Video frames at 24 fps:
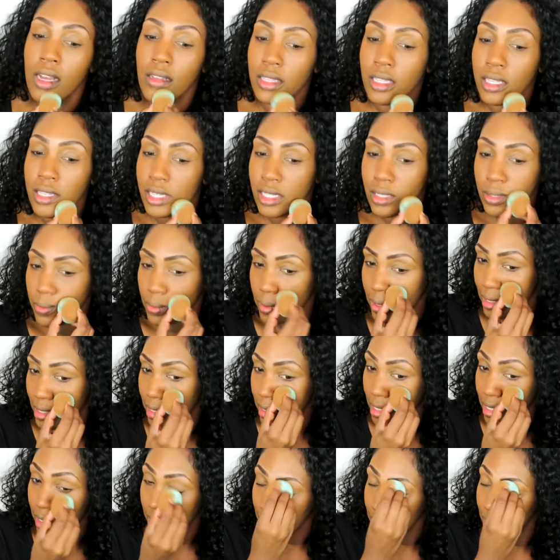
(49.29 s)
I think it's really
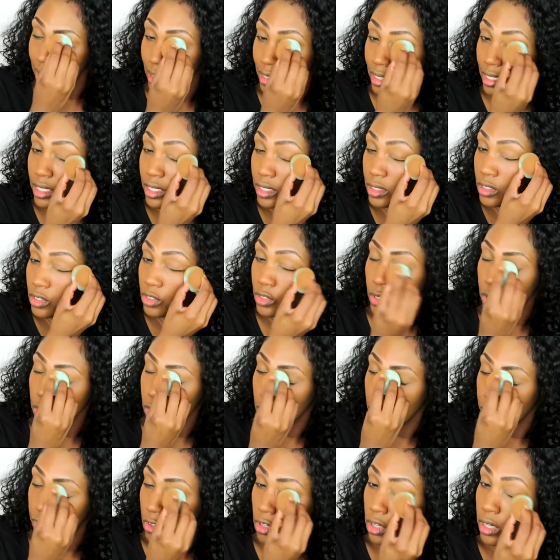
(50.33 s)
good to do
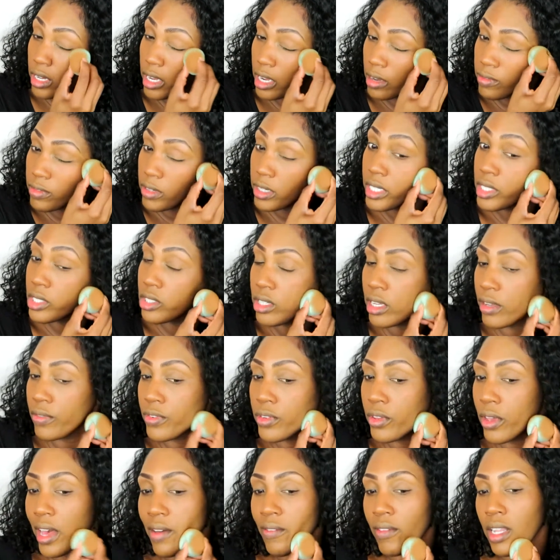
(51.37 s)
full coverage if
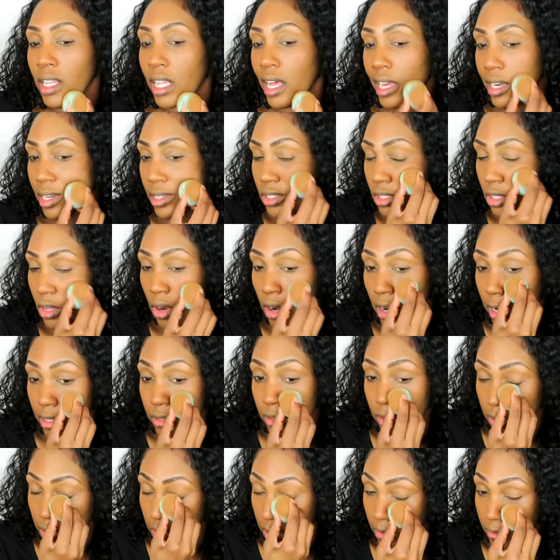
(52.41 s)
you have a lot of scars
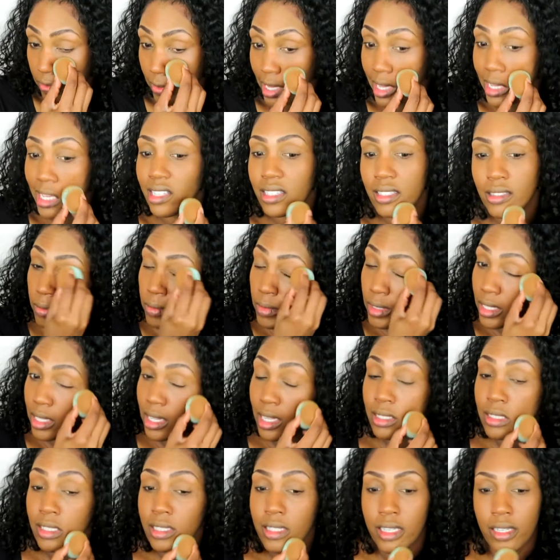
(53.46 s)
on your face
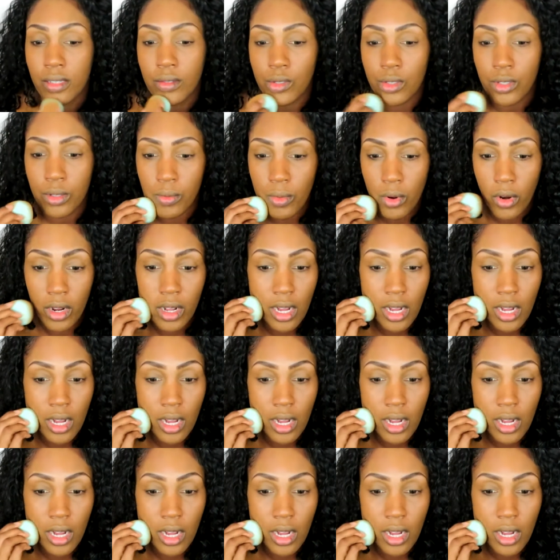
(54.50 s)
because it gives you more